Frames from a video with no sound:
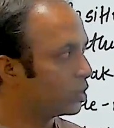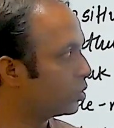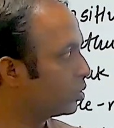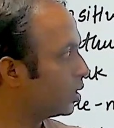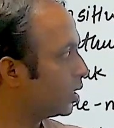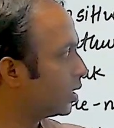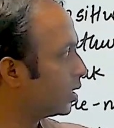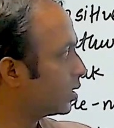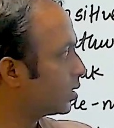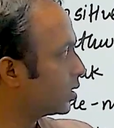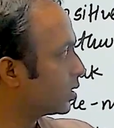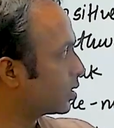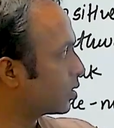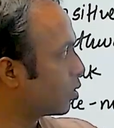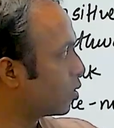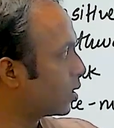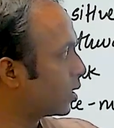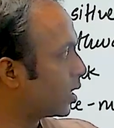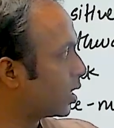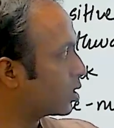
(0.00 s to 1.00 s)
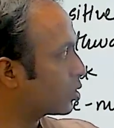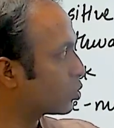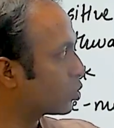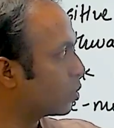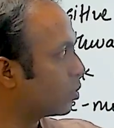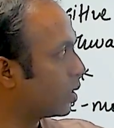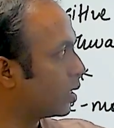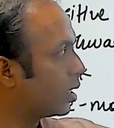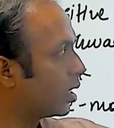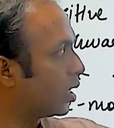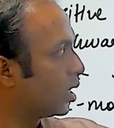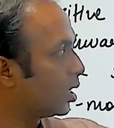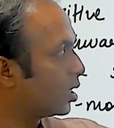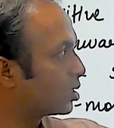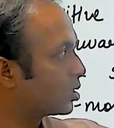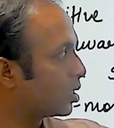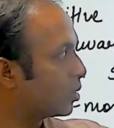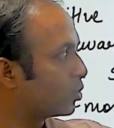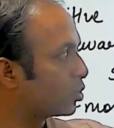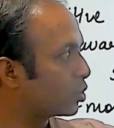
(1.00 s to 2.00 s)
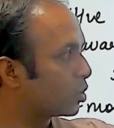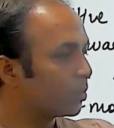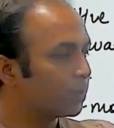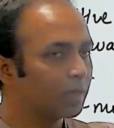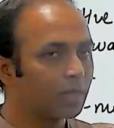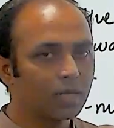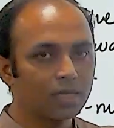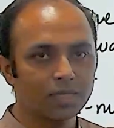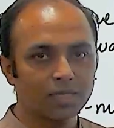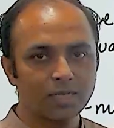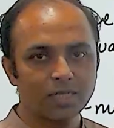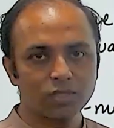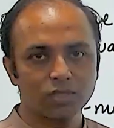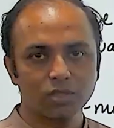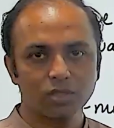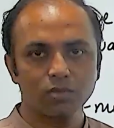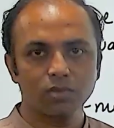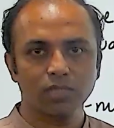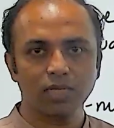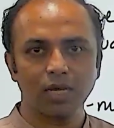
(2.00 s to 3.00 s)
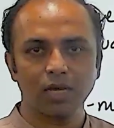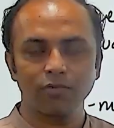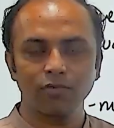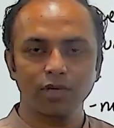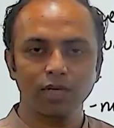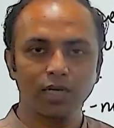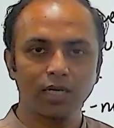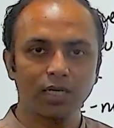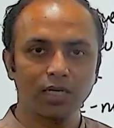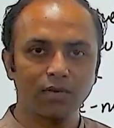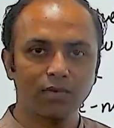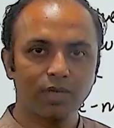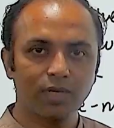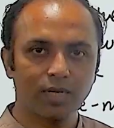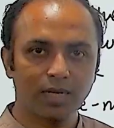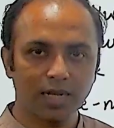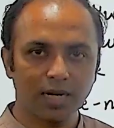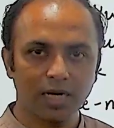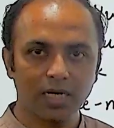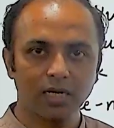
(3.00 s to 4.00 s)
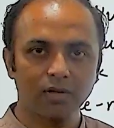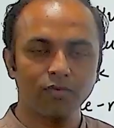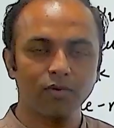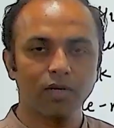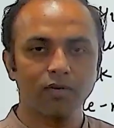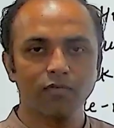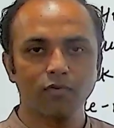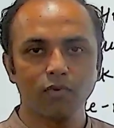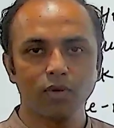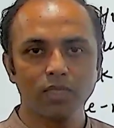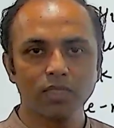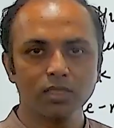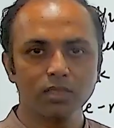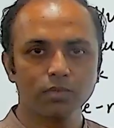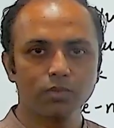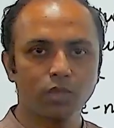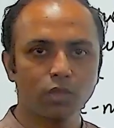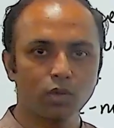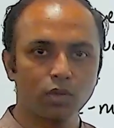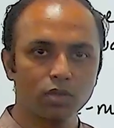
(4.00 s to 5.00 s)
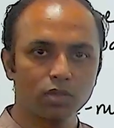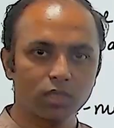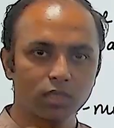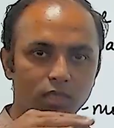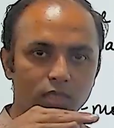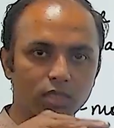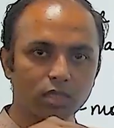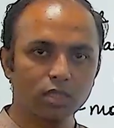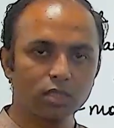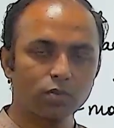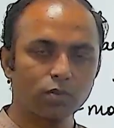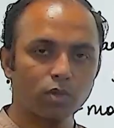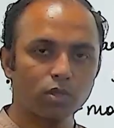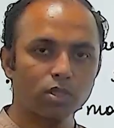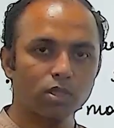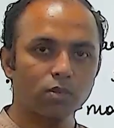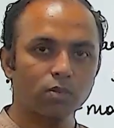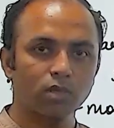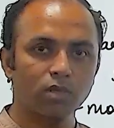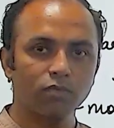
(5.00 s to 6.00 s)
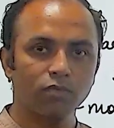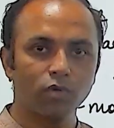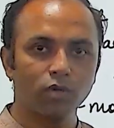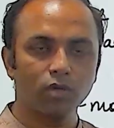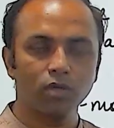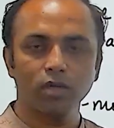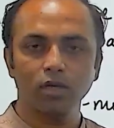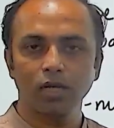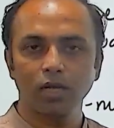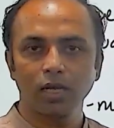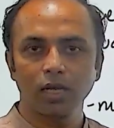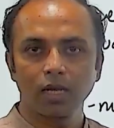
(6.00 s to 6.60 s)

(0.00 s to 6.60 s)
Here in this context, subtropical jet streams have a relatively negative influence because it is responsible for